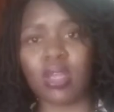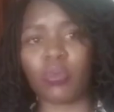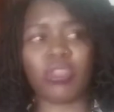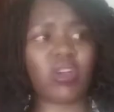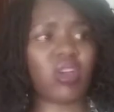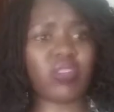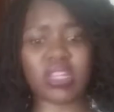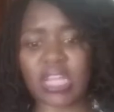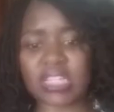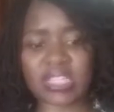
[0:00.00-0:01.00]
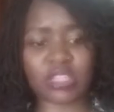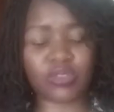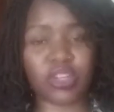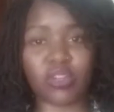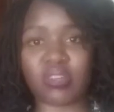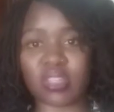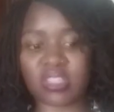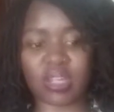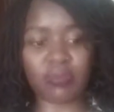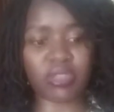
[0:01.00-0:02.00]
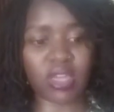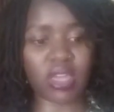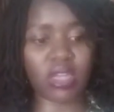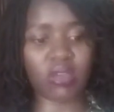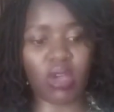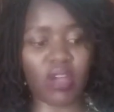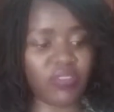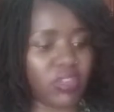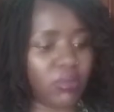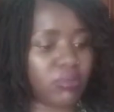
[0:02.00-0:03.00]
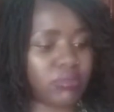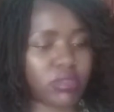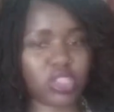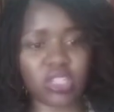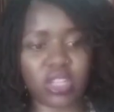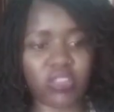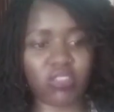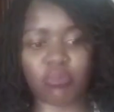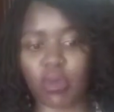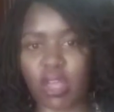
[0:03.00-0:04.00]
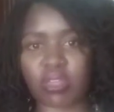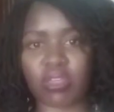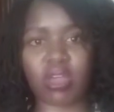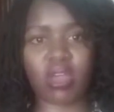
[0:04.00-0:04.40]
With the COVID-19, today you touch something, you have some shortness of breath,